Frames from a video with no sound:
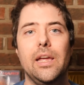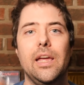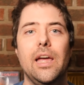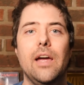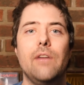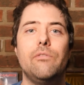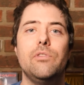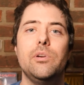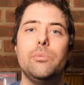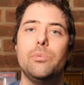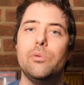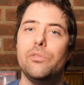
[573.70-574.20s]

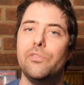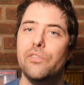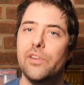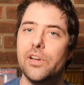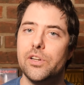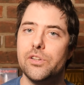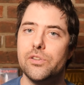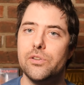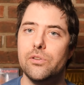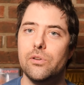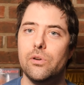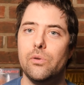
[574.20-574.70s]
Every
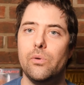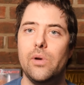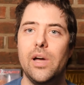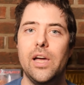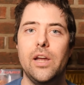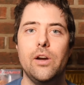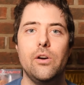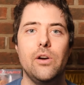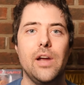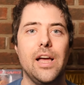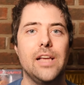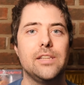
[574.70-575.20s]
professional
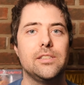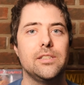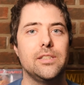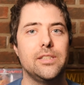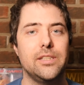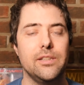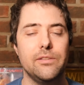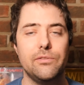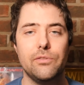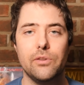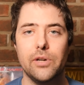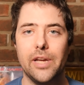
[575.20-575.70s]
writer has a
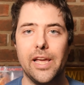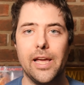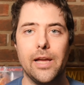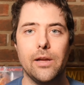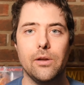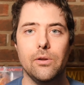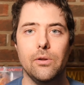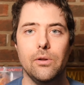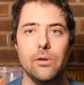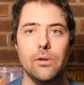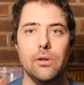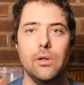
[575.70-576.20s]
different
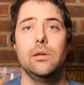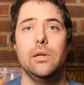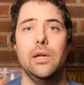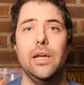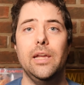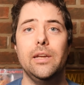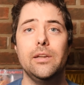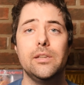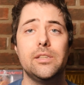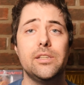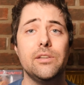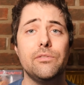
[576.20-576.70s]
angle
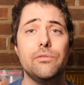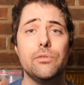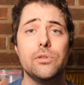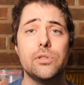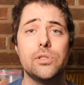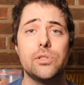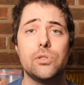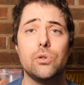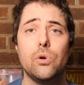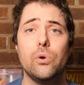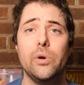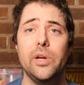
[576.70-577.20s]
and a different
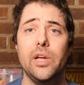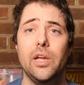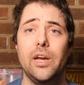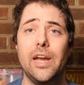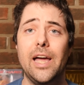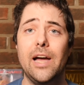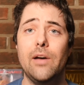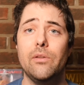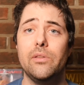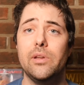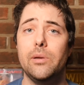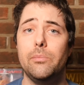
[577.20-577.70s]
story on
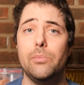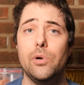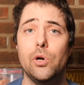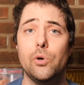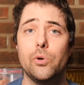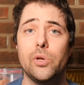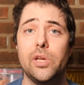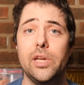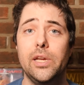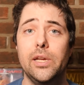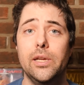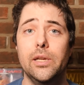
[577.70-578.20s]
how they
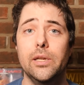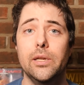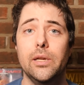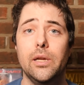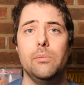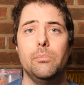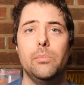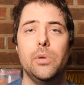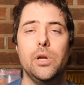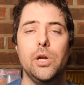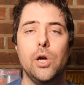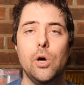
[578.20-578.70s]
broke in.
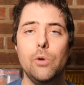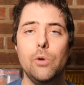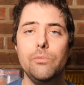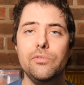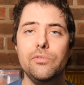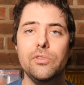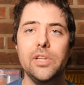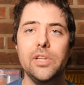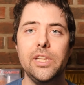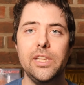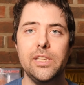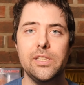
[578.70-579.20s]
But
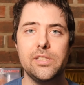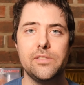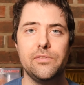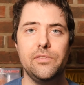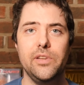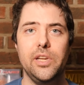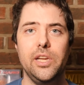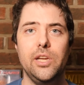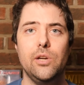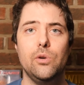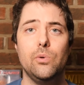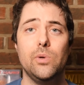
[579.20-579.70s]
hopefully this
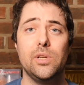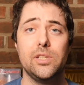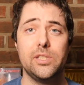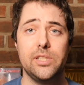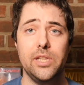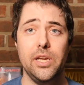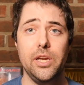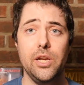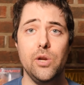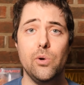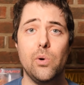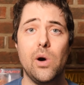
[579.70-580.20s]
video will
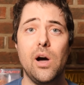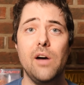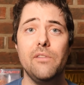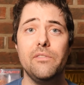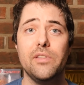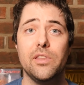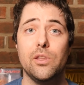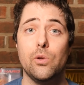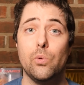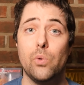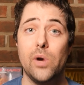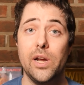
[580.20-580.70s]
set you off
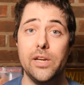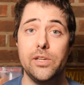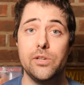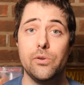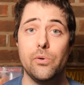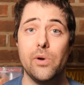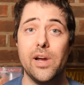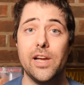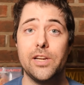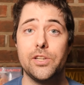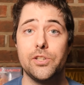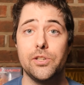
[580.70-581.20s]
in the right
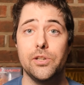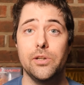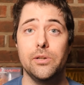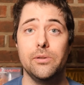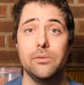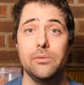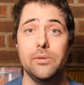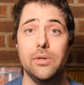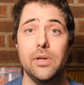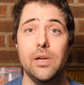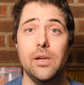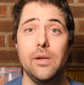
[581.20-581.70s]
direction.
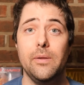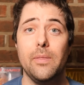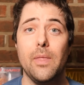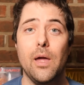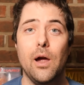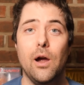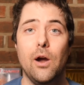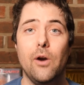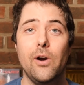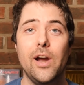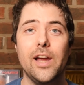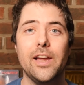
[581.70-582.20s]

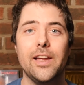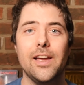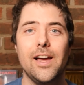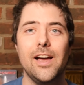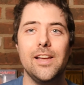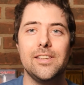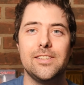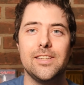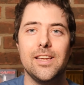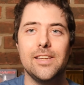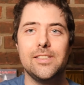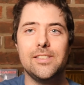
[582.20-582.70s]
Alright
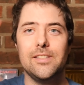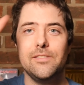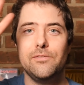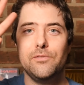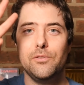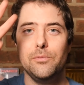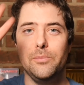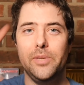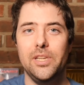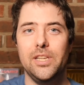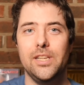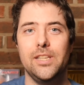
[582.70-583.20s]
guys, that's it for
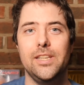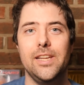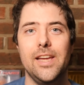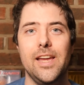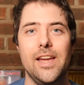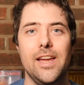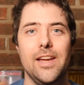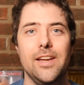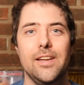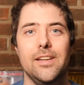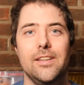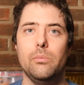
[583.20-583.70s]
me
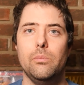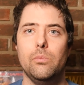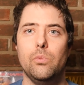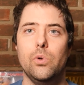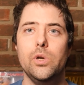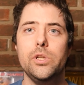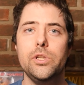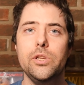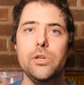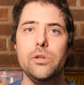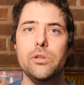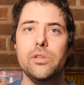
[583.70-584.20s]
today.
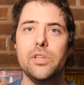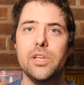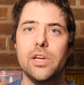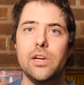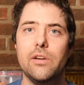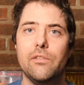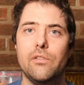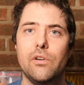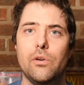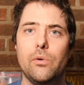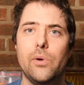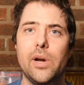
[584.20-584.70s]
What do you think
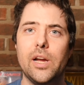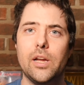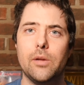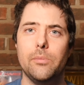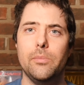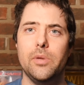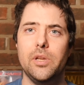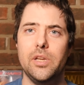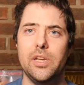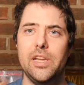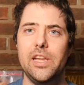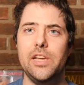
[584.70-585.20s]
of our
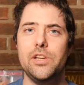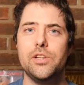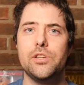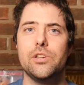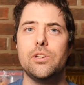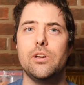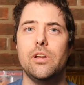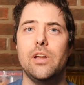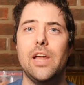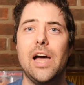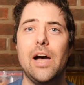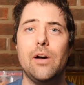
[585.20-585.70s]

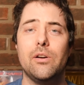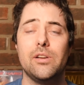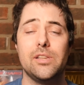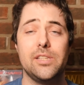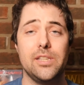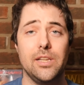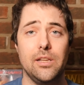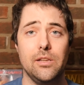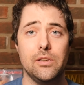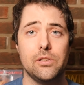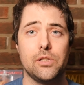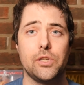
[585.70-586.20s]
recommendation on how to
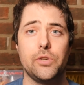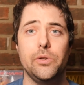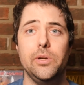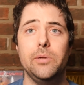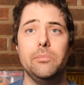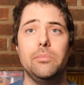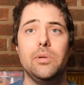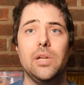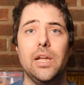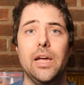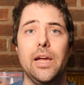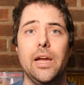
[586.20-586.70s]
sell a
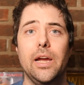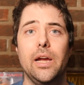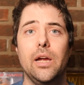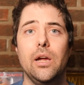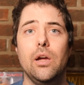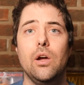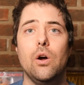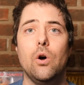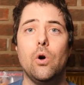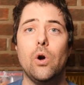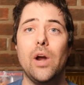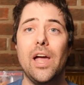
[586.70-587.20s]
screenplay?
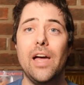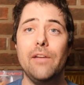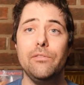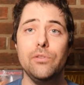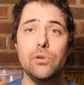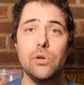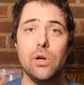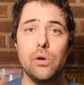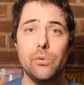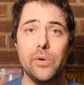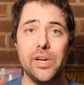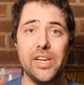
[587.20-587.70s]
Or have you
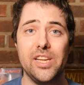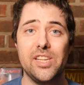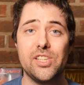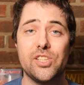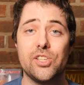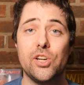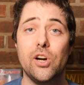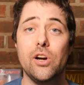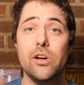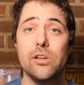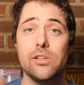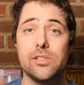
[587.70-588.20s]
already
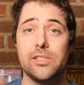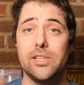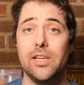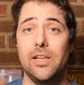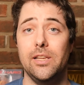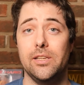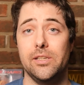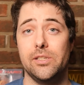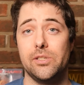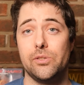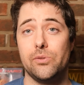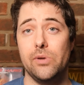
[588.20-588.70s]
started
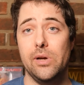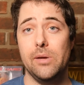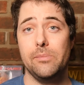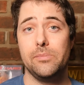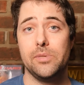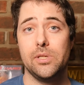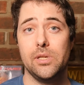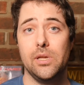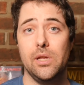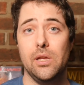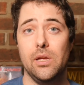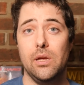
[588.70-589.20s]
selling
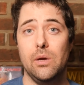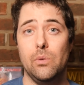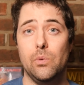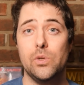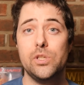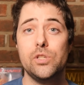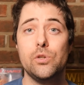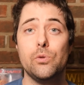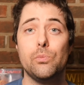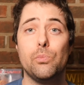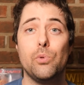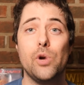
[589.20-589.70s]
scripts?
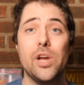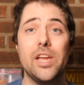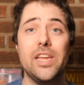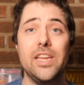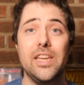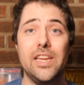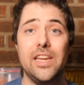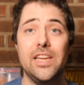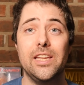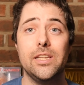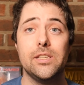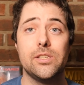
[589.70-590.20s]
What's your
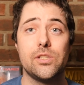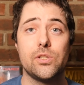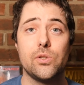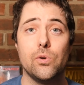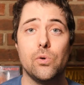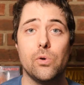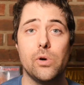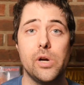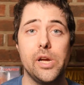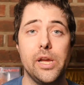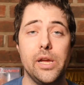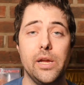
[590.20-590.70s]
breaking in
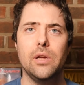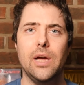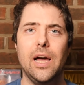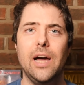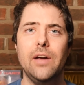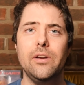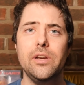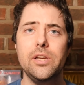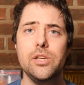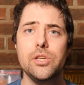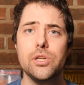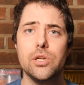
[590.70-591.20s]
story? How
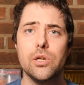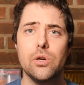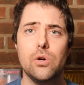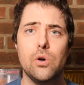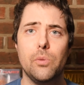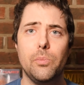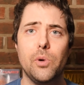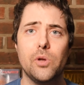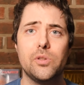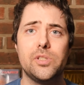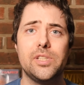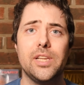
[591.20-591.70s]
did you go
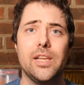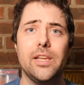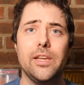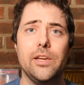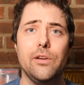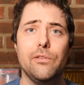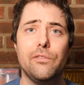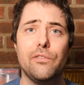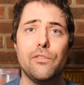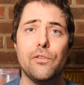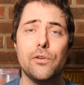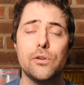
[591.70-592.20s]
about selling
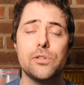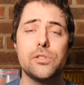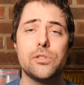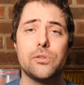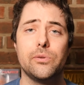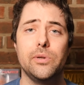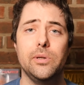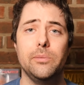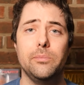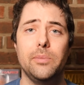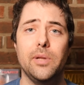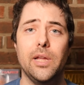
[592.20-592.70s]
your first
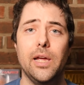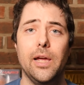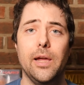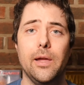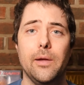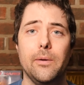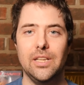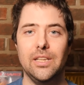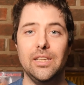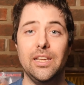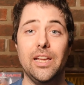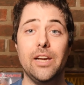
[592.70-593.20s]
screenplay?
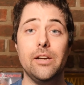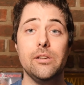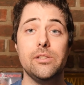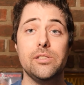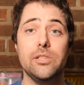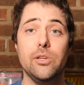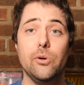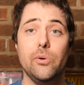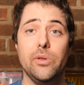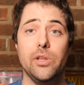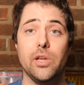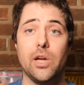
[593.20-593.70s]
Let us
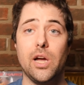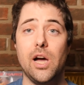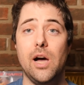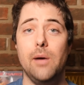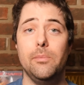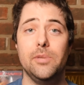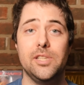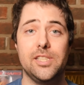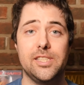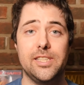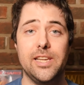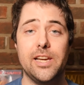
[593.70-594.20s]
know in the
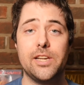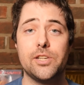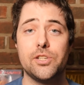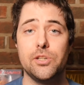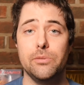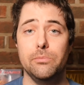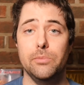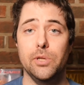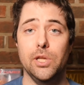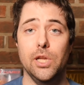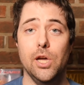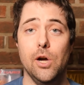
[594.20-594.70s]
comments
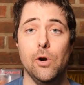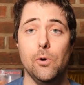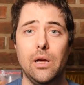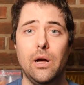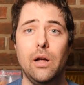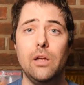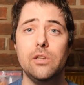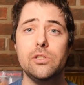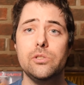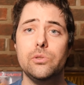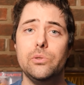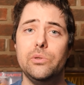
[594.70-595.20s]
section below.
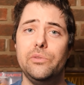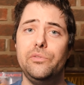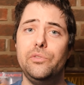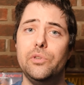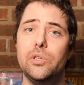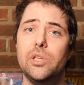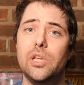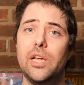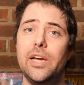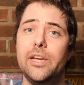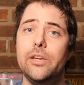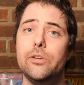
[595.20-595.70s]
Also, if
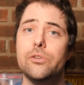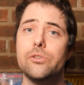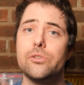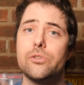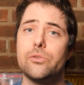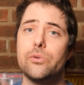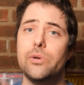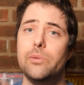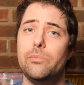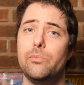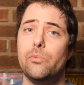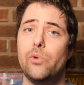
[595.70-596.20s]
you'd like your
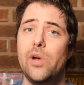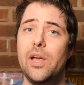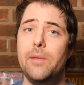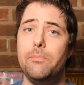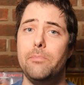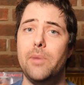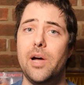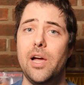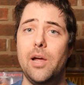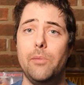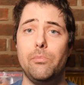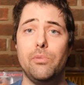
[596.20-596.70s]
script read
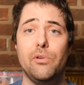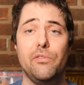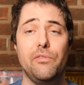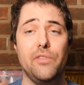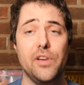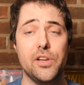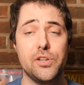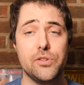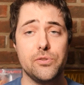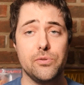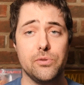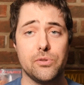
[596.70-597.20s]
by a
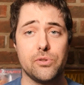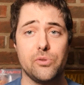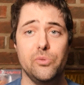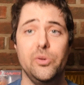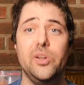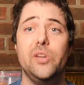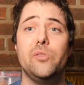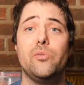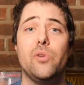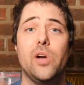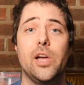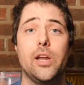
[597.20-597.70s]
professional
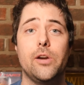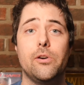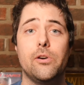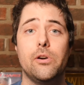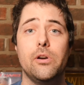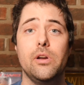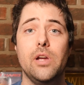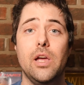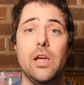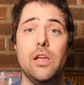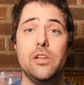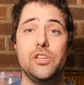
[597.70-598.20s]

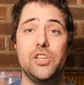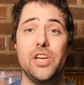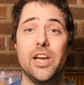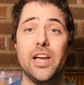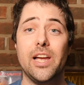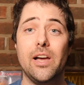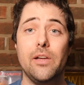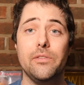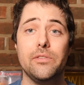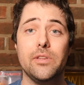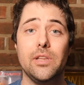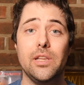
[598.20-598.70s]
screenwriter, check
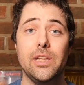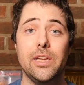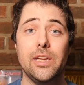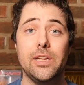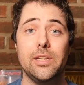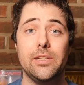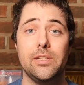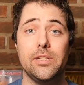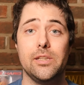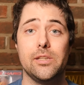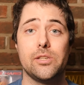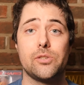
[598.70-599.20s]
out the link
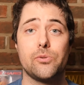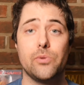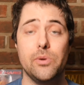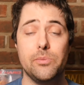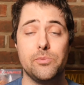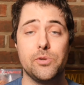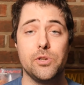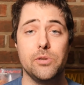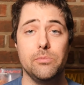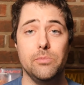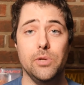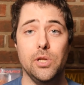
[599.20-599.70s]
in the
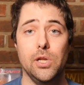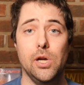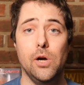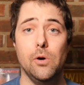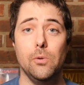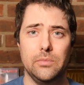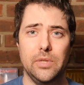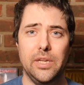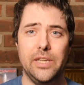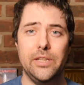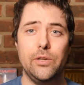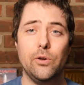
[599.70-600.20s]
description
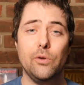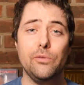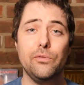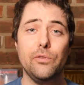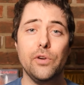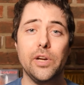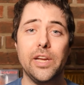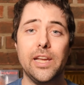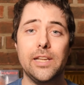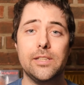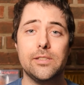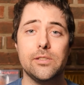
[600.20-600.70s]
below. And don't
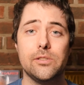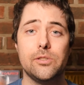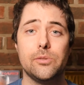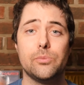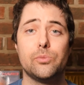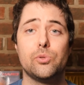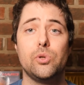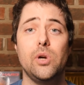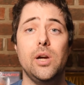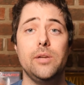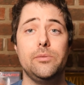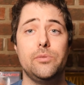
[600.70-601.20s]
forget to
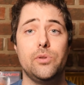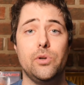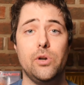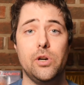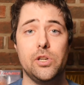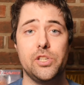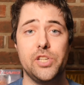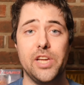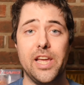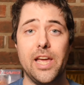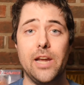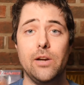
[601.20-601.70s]
subscribe to our
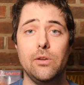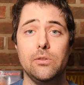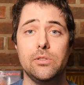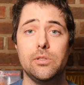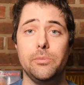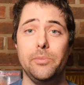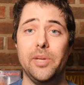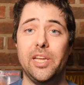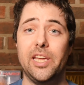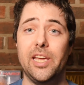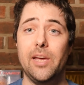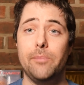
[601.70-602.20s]
channel to
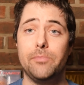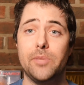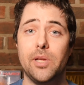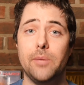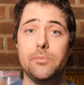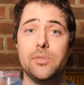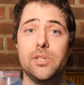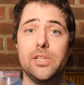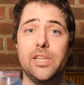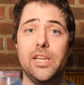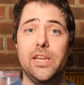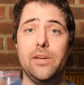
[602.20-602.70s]
be kept
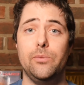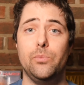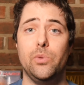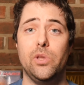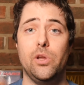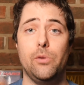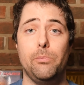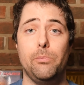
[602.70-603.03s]
up to date with our